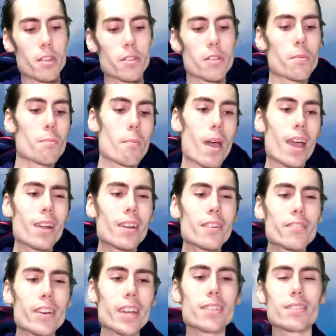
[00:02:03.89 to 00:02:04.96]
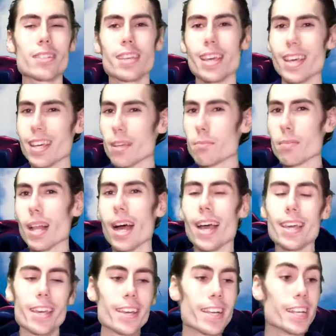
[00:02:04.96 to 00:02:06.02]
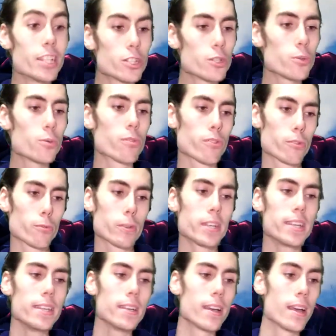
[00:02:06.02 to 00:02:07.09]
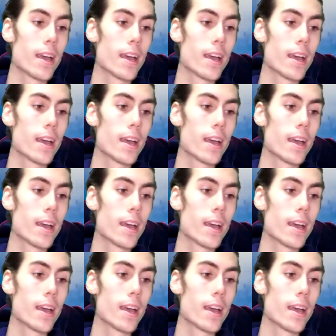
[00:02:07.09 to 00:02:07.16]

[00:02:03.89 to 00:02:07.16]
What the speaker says: The main event, King in Black, issue 3.